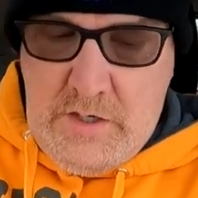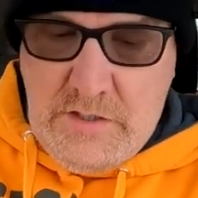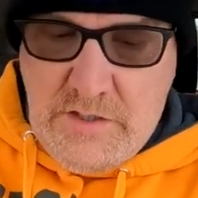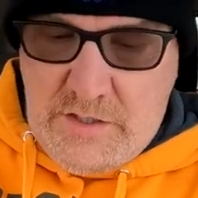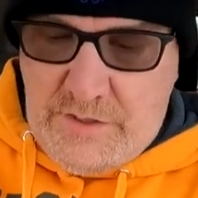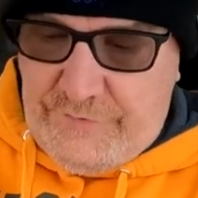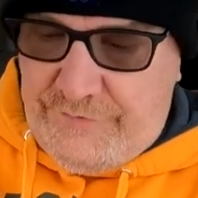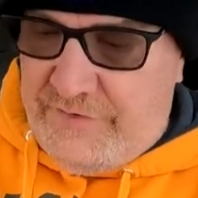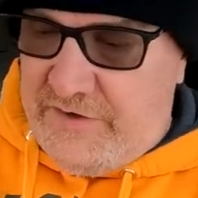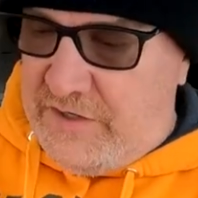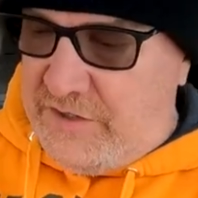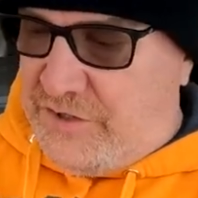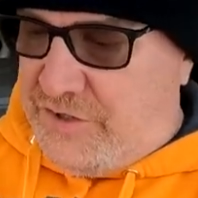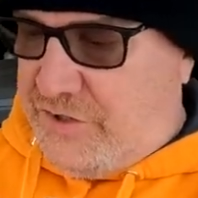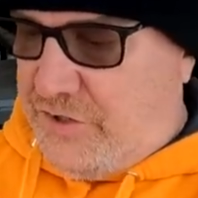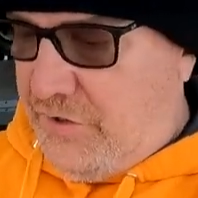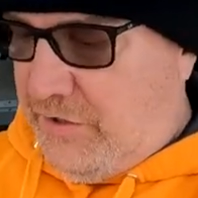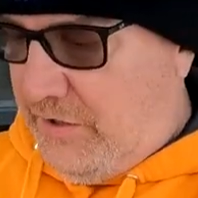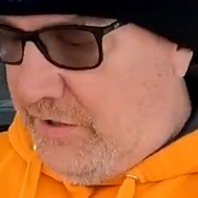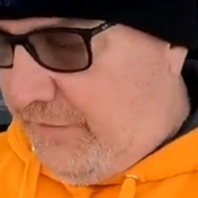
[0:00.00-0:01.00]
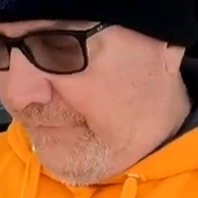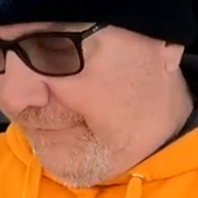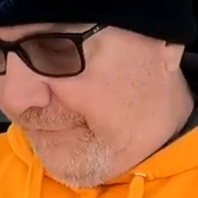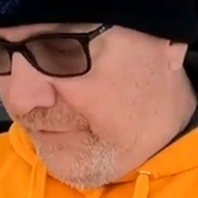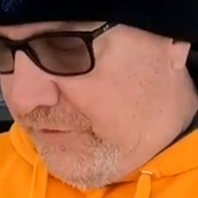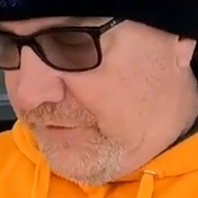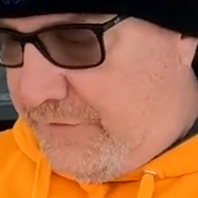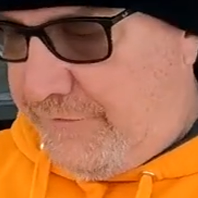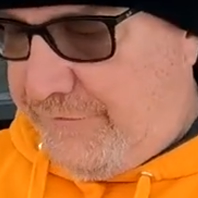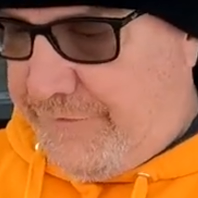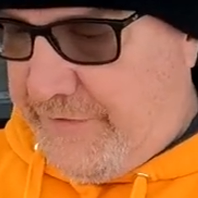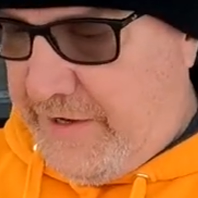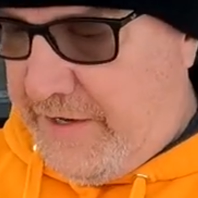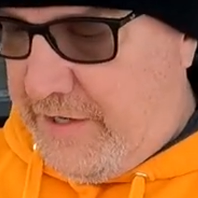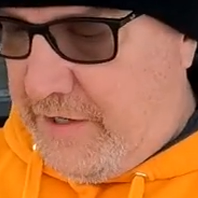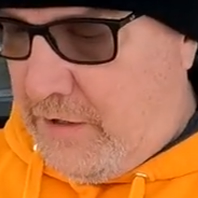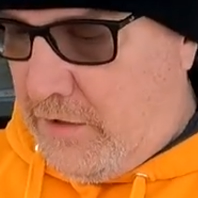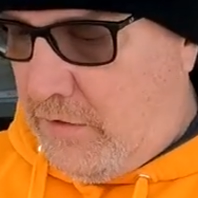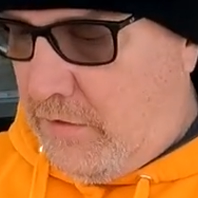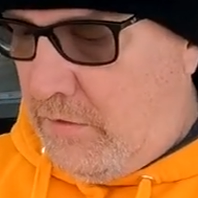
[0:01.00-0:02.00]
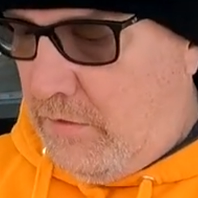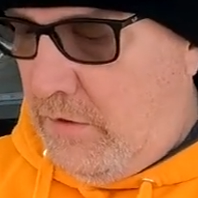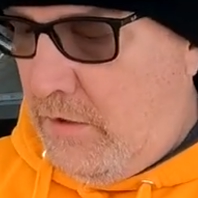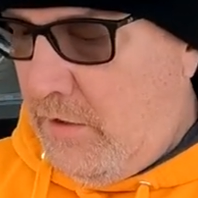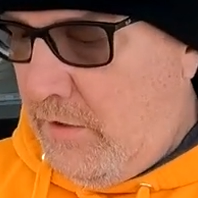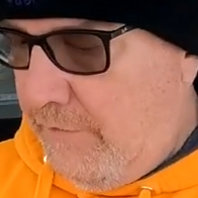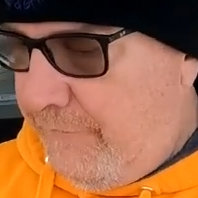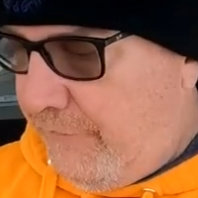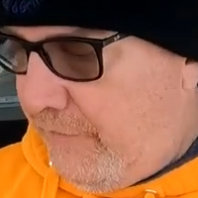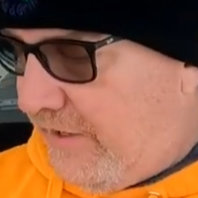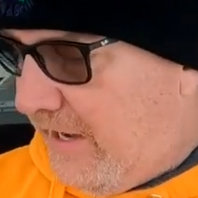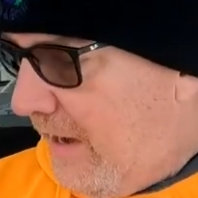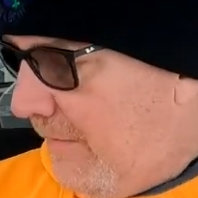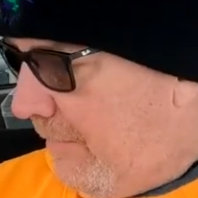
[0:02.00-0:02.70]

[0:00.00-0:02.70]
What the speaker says: Just finished shooting the first video for